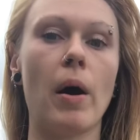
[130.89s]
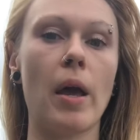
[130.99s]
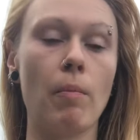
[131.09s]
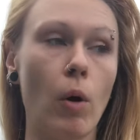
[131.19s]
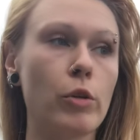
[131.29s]
my
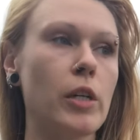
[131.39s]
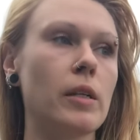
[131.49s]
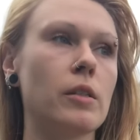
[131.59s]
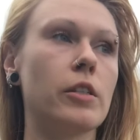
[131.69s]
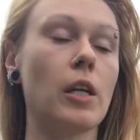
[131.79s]

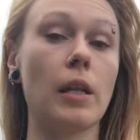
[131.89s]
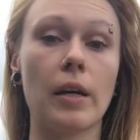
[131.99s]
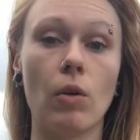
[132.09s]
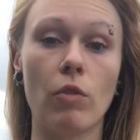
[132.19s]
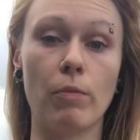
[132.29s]
emotions, to
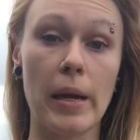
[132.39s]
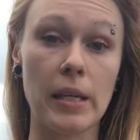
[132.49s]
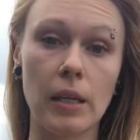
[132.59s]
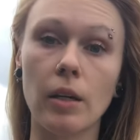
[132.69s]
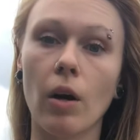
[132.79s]
let go of my
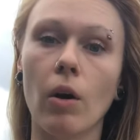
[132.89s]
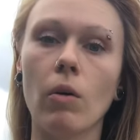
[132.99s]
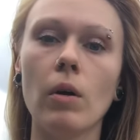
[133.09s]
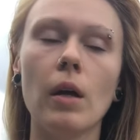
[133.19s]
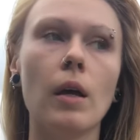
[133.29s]
ego,